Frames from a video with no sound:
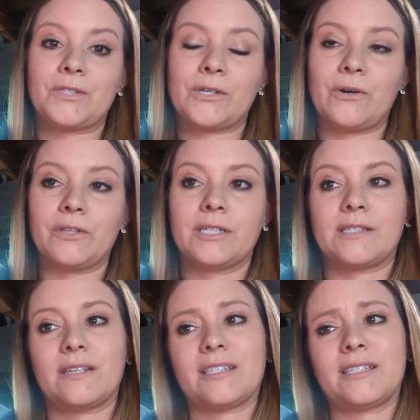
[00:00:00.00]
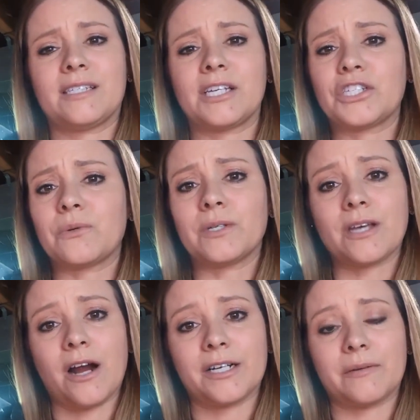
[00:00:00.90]
so this decision
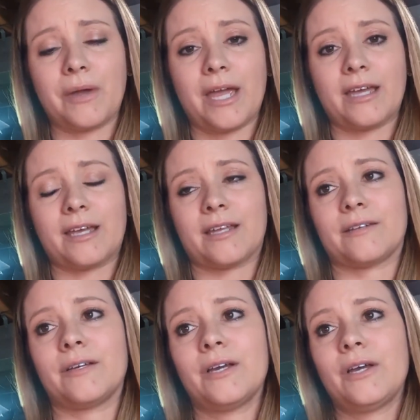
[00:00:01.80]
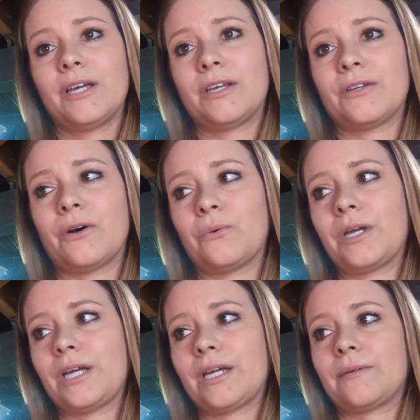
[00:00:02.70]
was hard to make, and
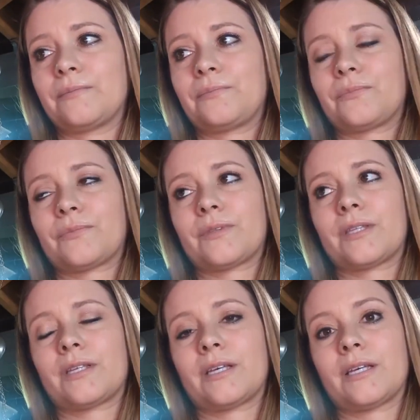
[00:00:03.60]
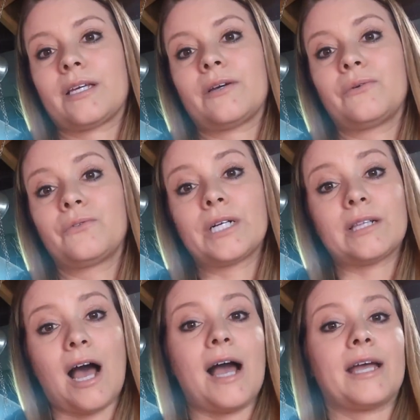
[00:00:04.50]
we
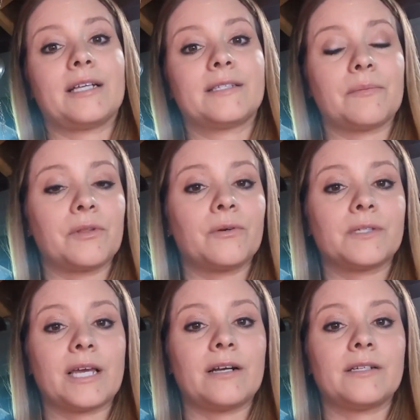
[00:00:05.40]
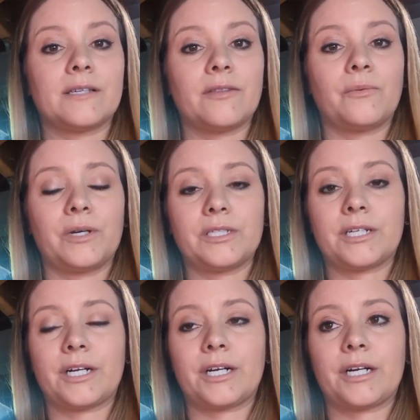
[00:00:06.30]
rely on some of those sales in the
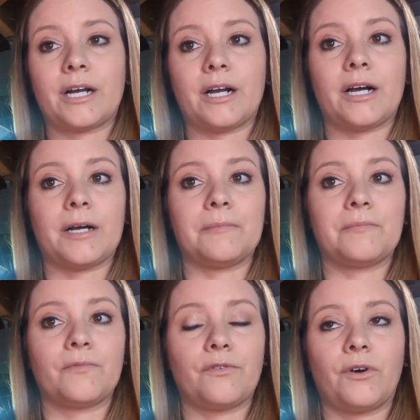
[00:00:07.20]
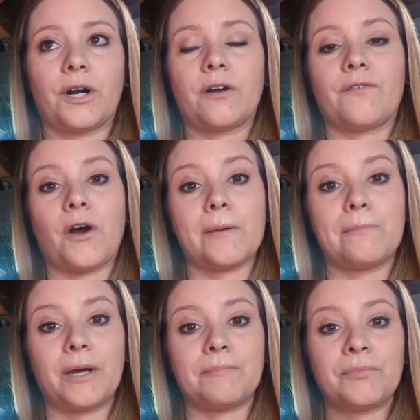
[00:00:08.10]
winter for our
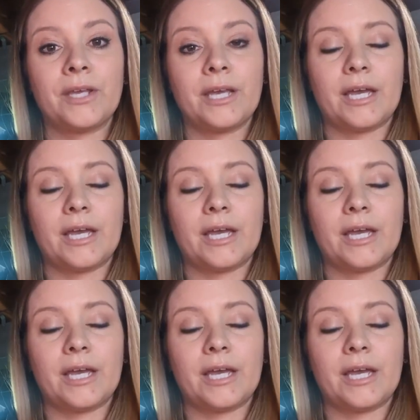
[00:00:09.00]
farm, but